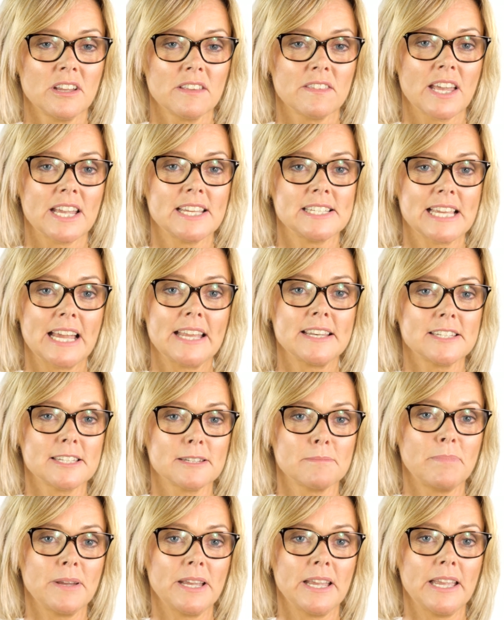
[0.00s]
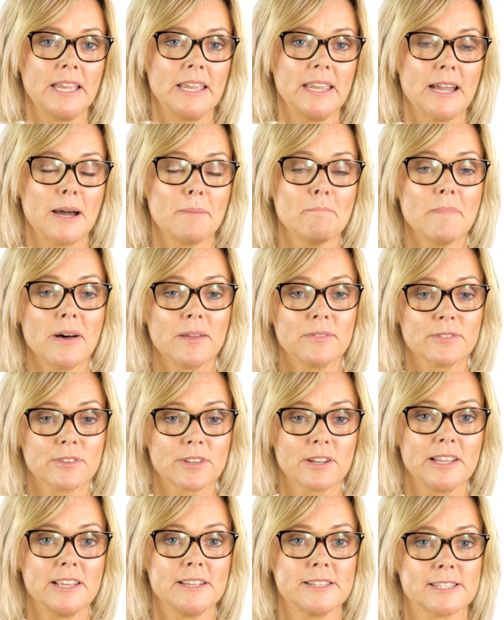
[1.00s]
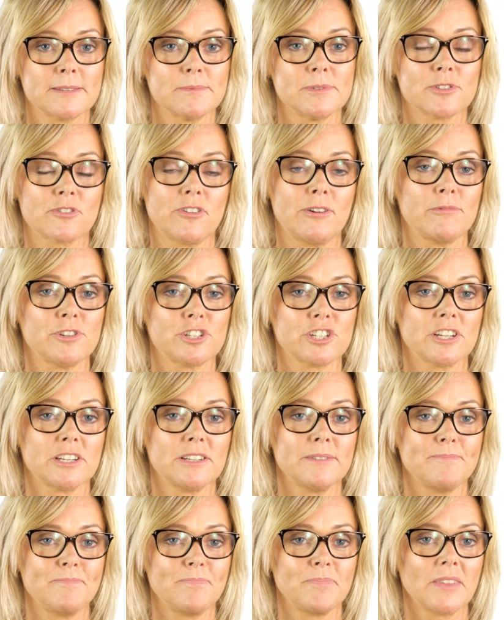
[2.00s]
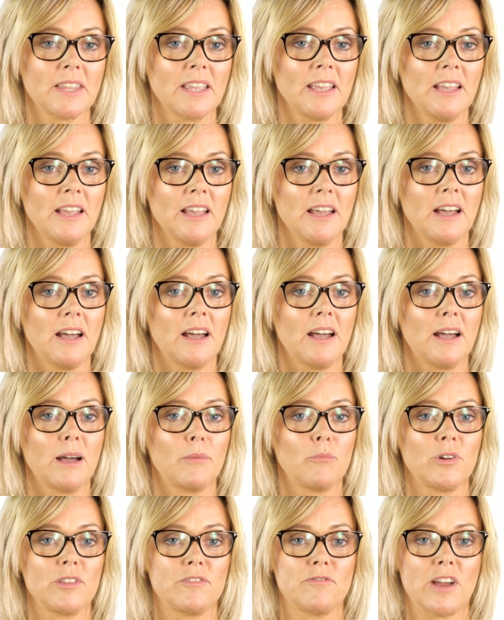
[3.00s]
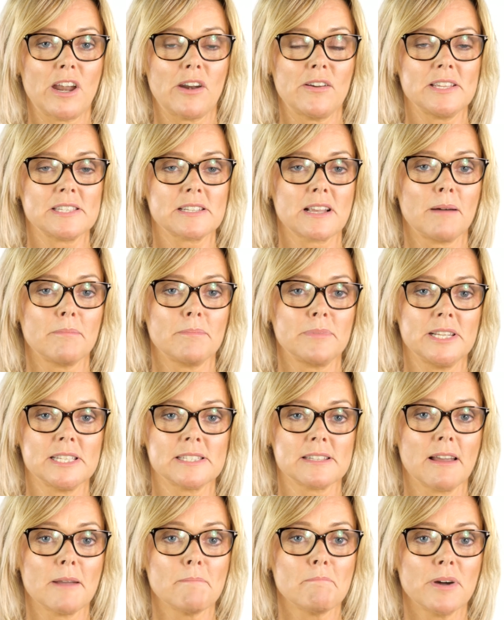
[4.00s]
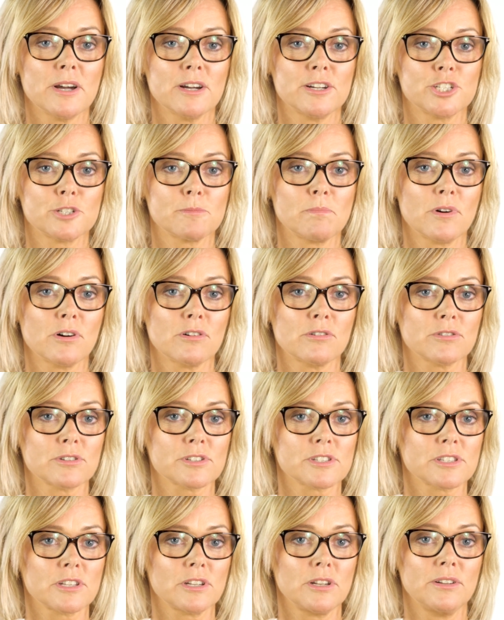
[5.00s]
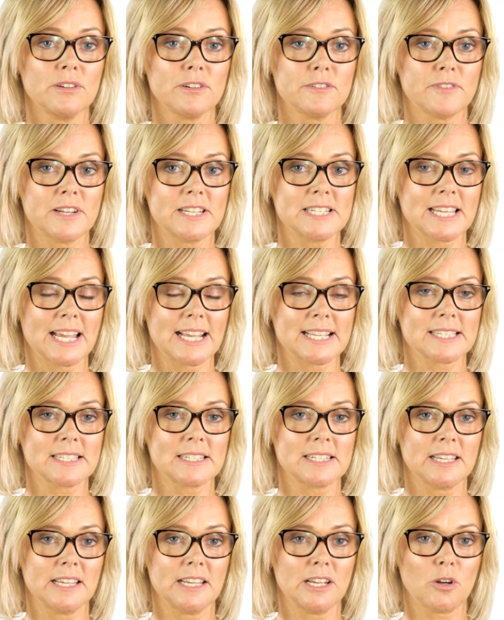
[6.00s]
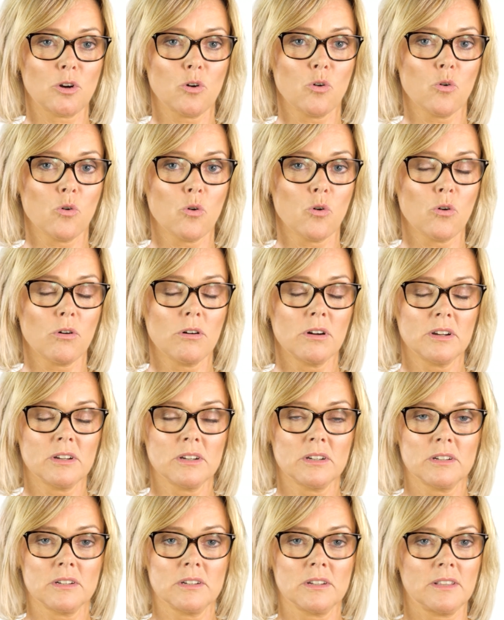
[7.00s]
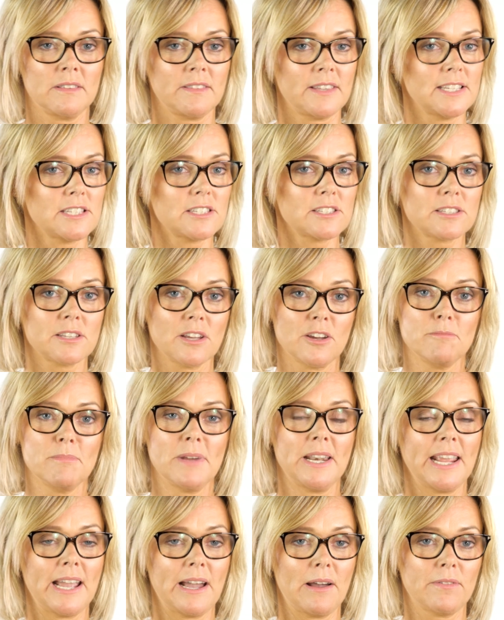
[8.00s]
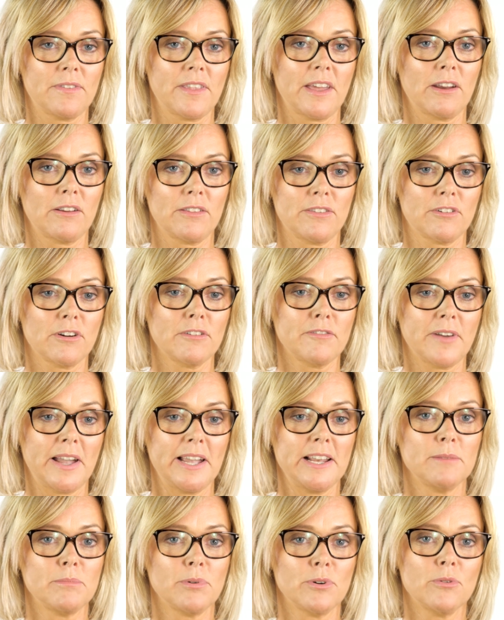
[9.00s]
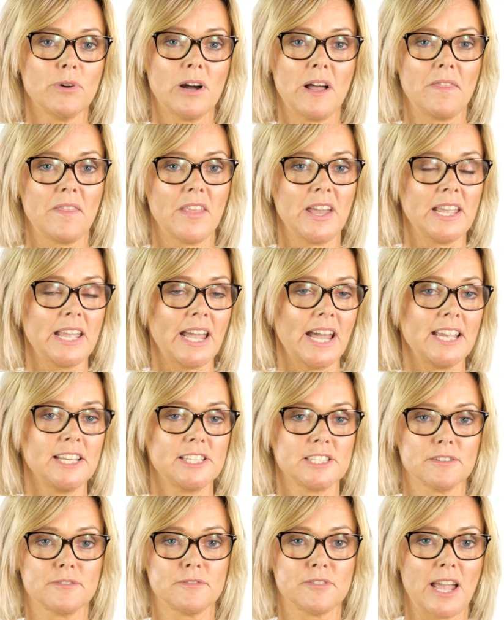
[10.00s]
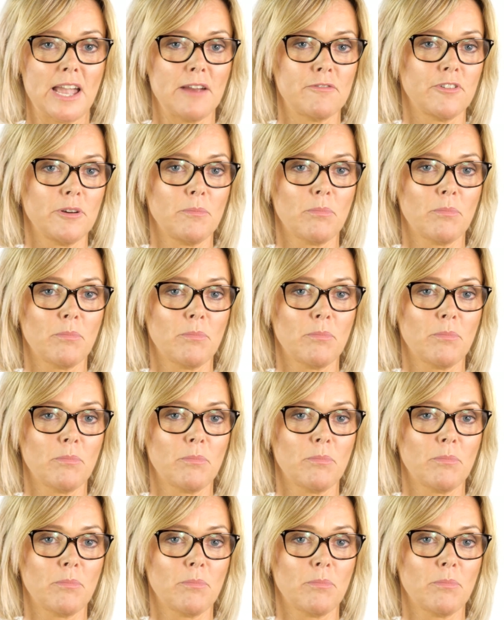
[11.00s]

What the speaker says: They tend to be a monthly subscription with various companies like Birchbox, Look Fantastic, or there's so many out there that are available, and they cater for every